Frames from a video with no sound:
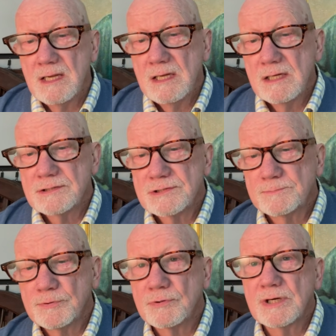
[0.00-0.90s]
is
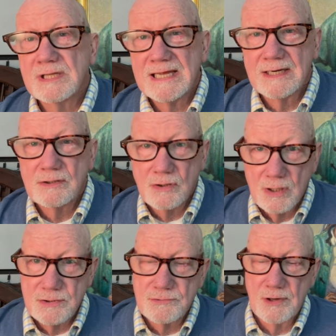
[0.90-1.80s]
supporting that
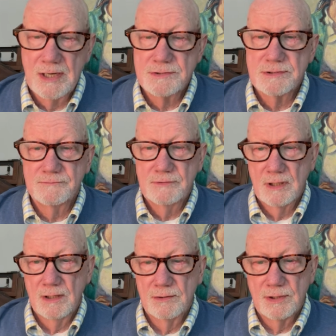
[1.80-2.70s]
contrast of
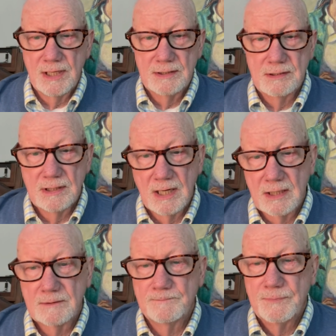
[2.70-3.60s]
color, light and
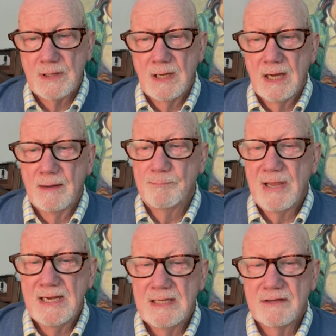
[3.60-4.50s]
dark. I'm
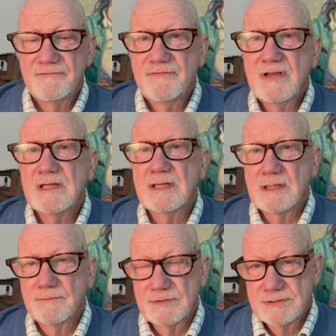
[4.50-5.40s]
painting the feeling
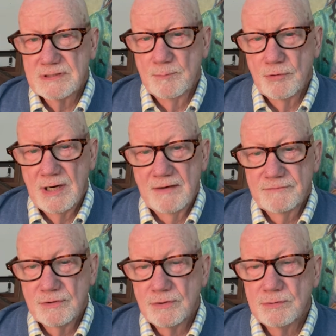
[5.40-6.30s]
of a summer
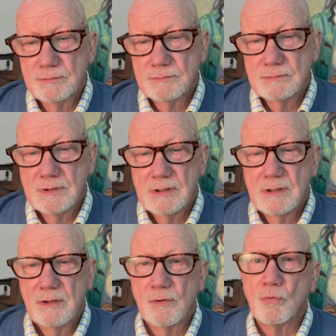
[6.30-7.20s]
afternoon.
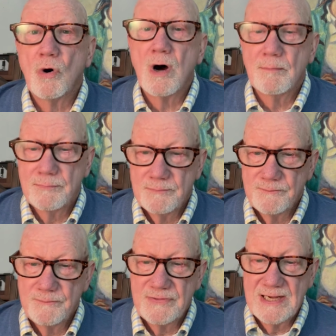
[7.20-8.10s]
The warmth,
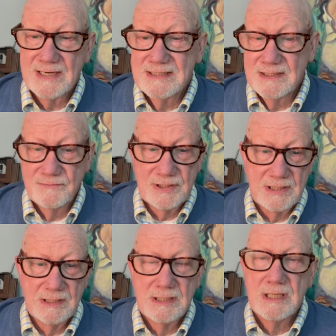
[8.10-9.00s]
the
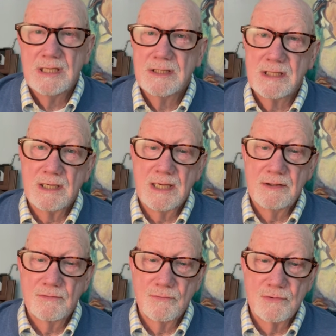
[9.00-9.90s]
activity, the light
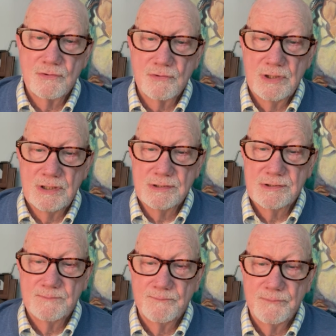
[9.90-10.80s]
through the trees.
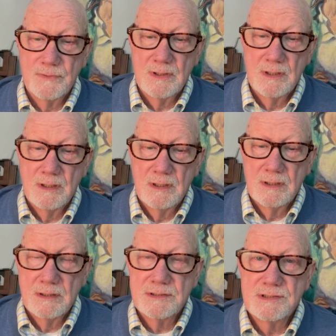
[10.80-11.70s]

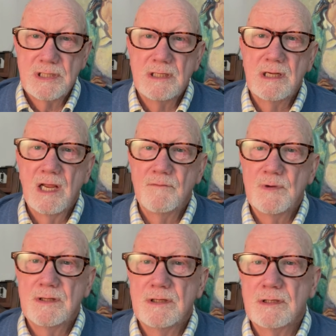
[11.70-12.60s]
The scene gave
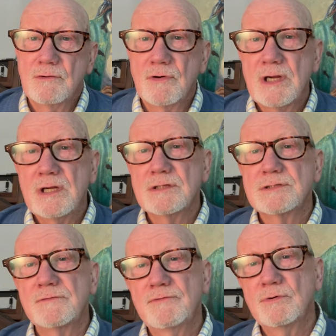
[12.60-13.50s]
me the ingredients,
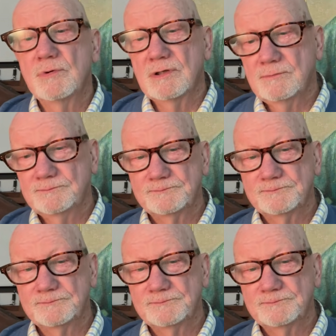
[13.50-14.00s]
if you will.